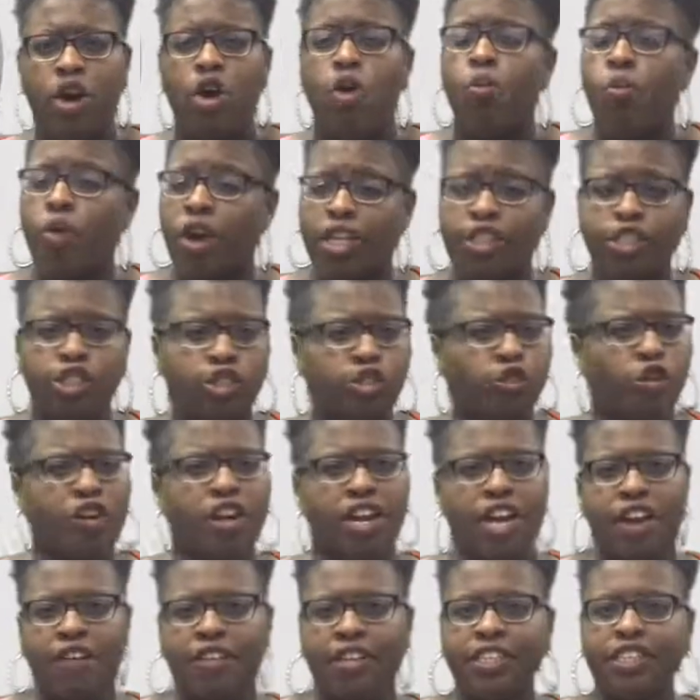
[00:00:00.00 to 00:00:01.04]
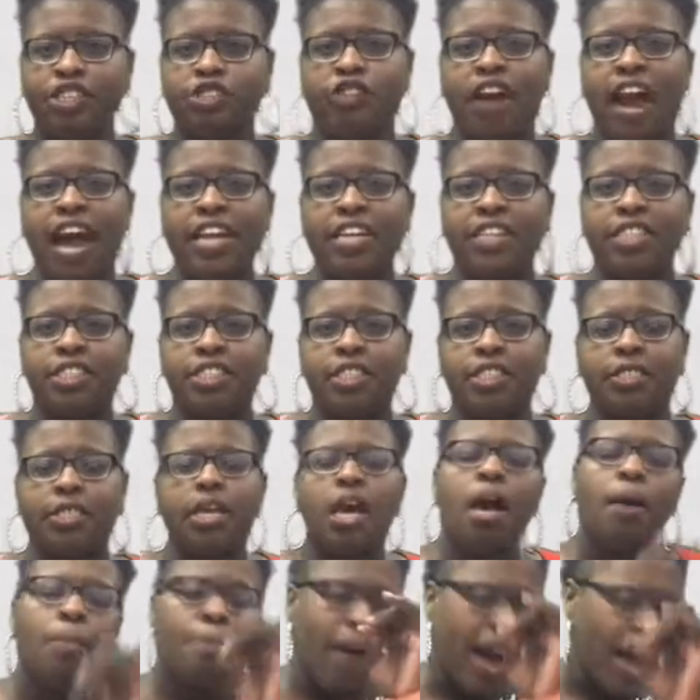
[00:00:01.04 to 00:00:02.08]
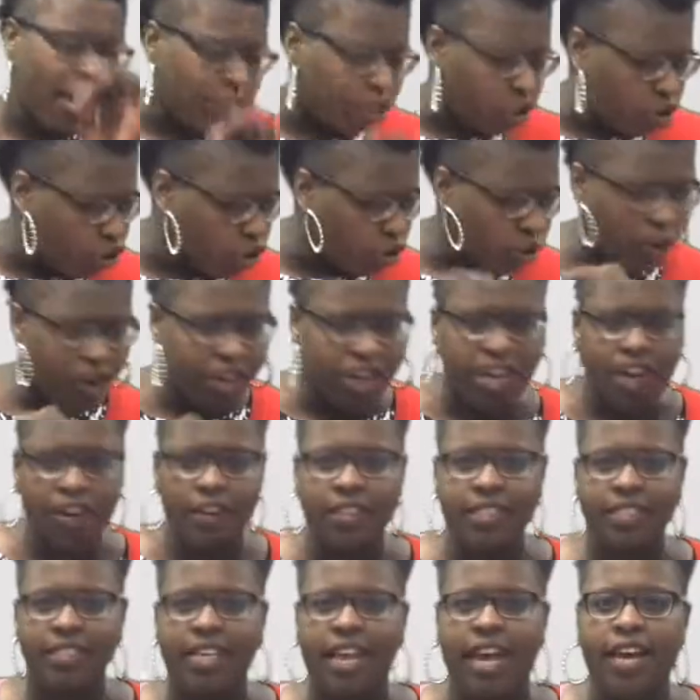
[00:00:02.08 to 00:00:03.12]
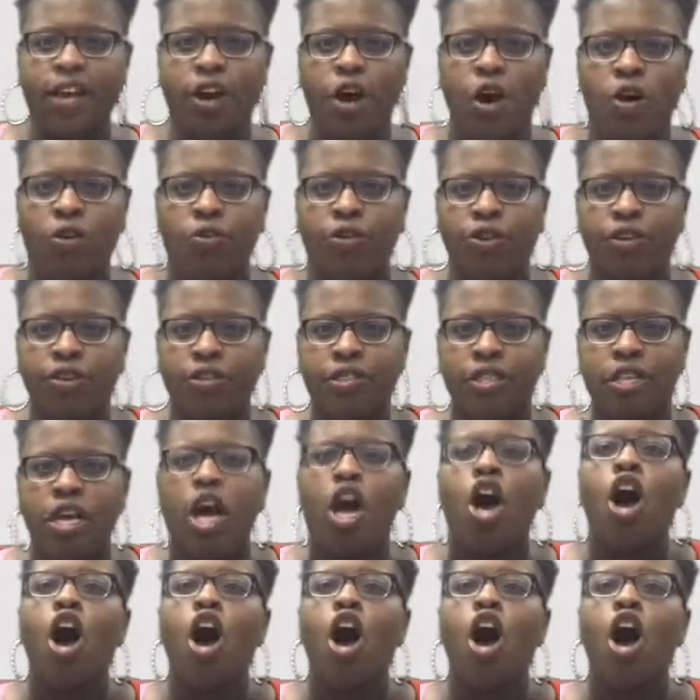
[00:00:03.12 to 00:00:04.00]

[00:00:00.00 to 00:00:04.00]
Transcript: where extraordinary strategies by extraordinary stakeholders